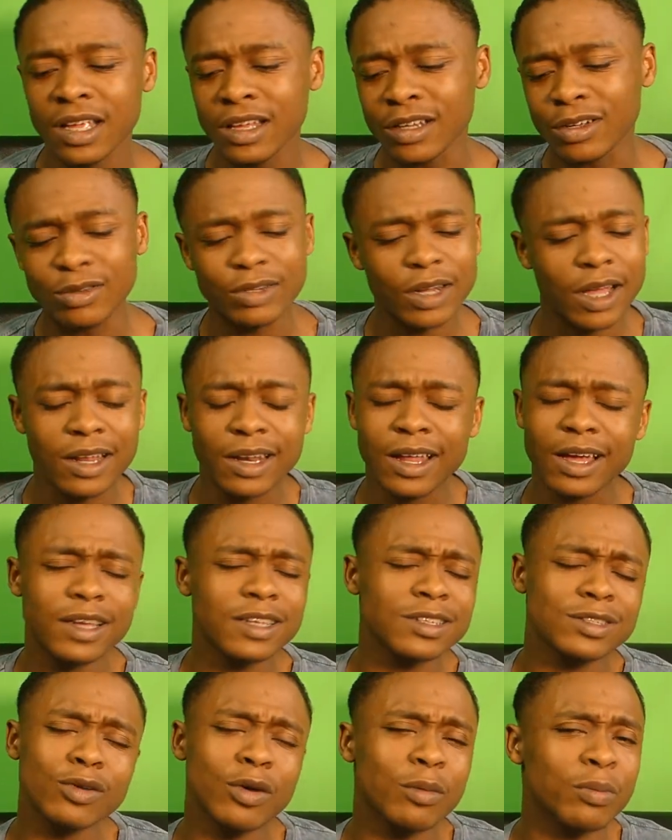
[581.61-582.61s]
Don't act like
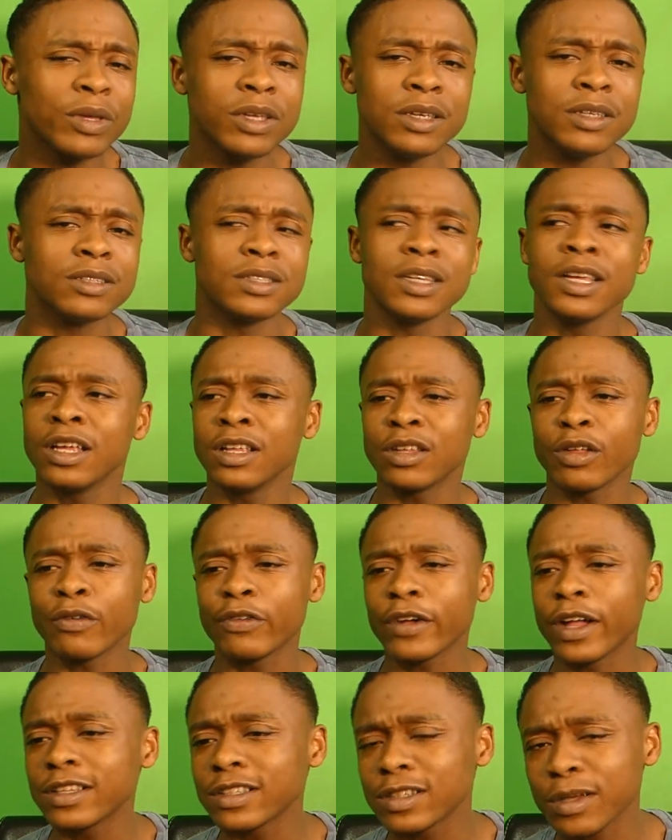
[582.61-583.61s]
it's not peas. The
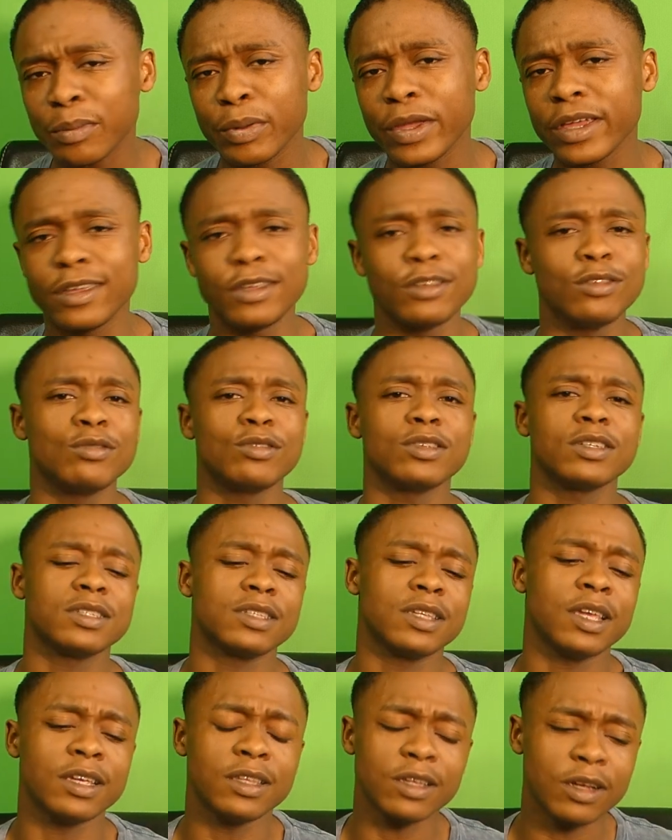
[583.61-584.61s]
fans are begging you to
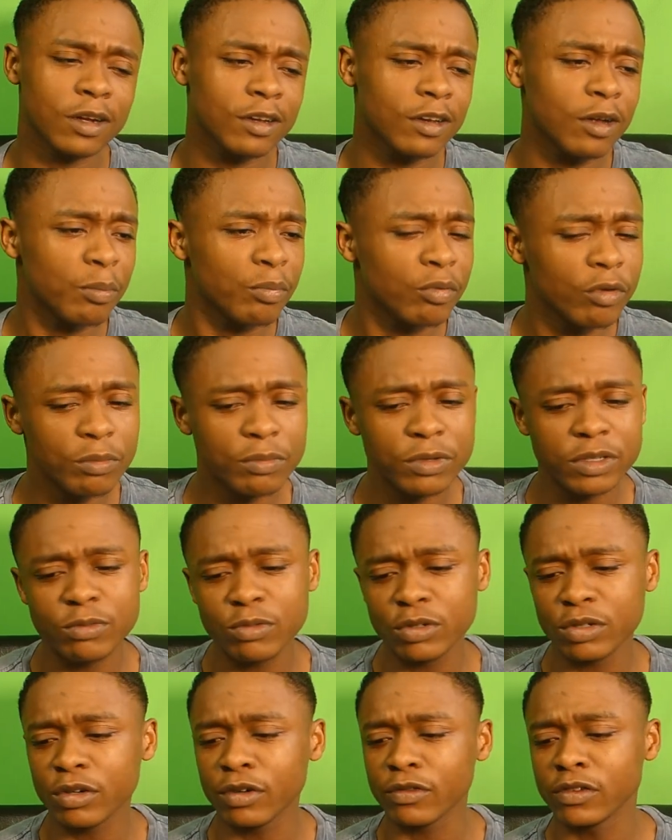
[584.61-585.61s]
stay. The club probably
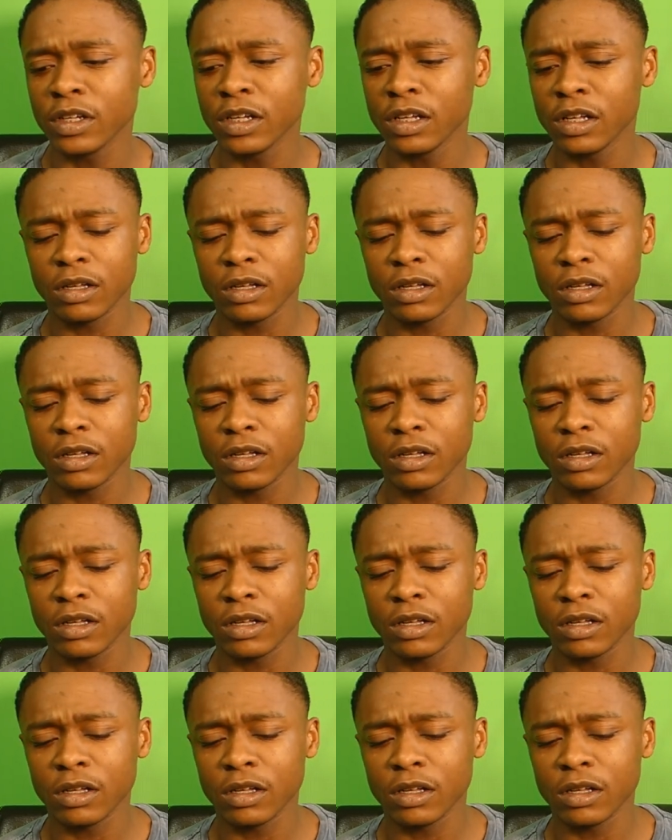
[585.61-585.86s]
would have